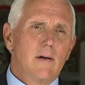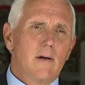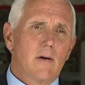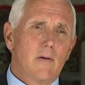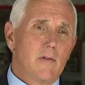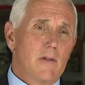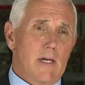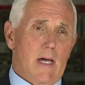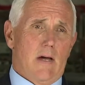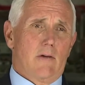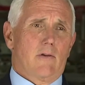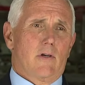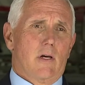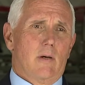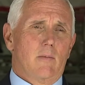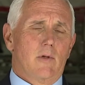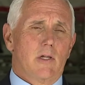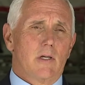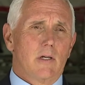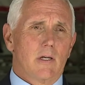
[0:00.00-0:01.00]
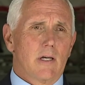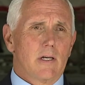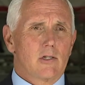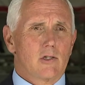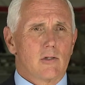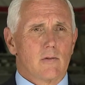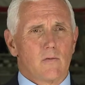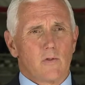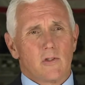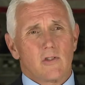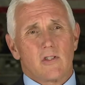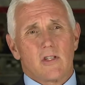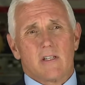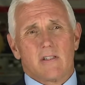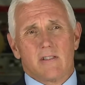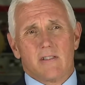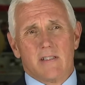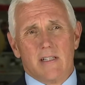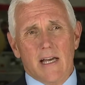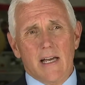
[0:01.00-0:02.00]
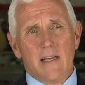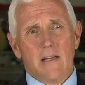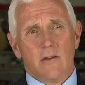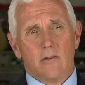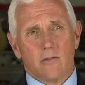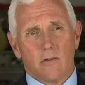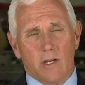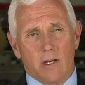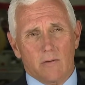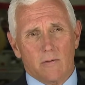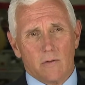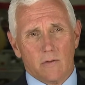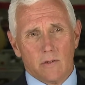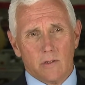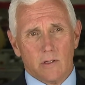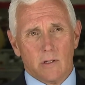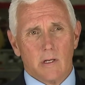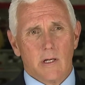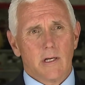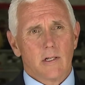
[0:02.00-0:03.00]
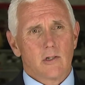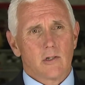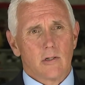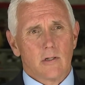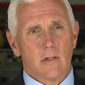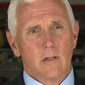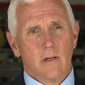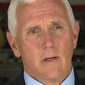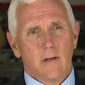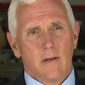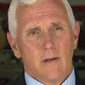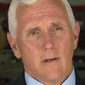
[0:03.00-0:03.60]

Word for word: uh, the outcome of the election for six days after the election,